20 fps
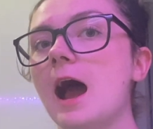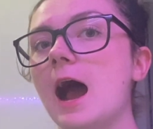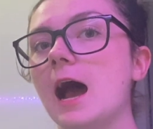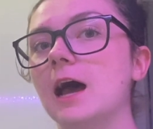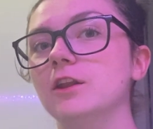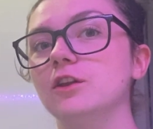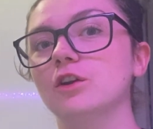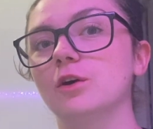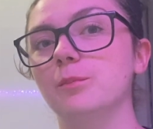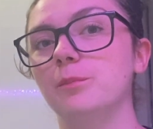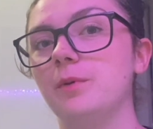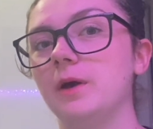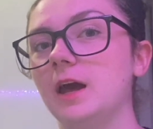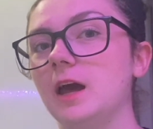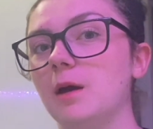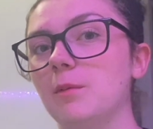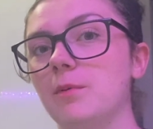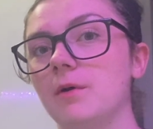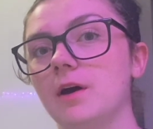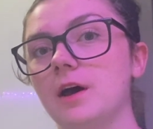and on
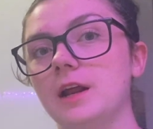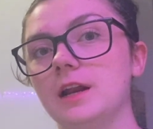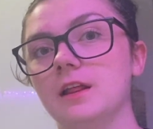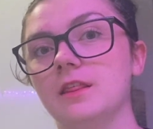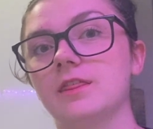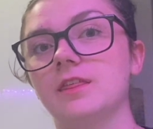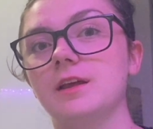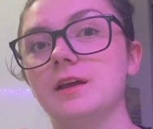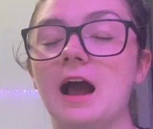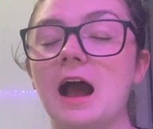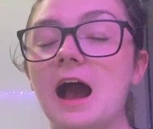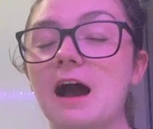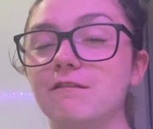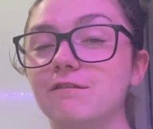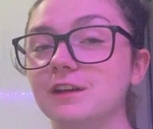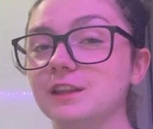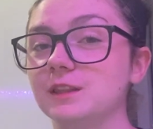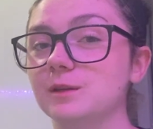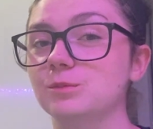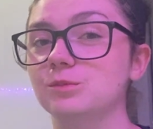paper, and I think
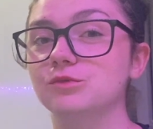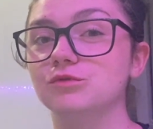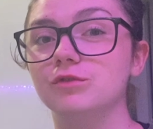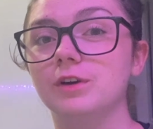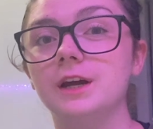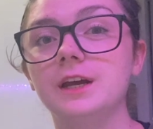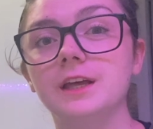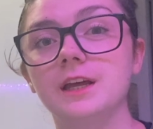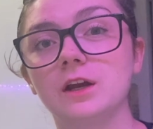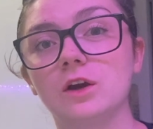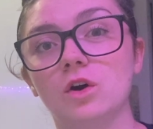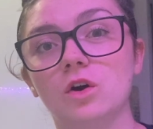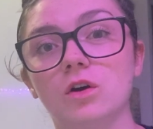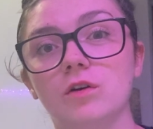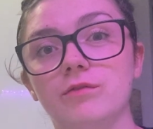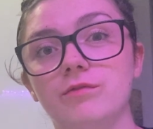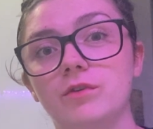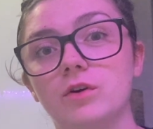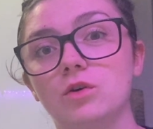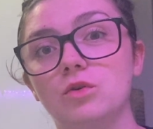having them really
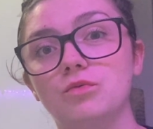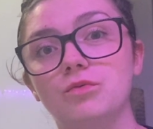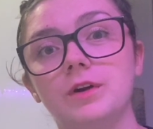colourful,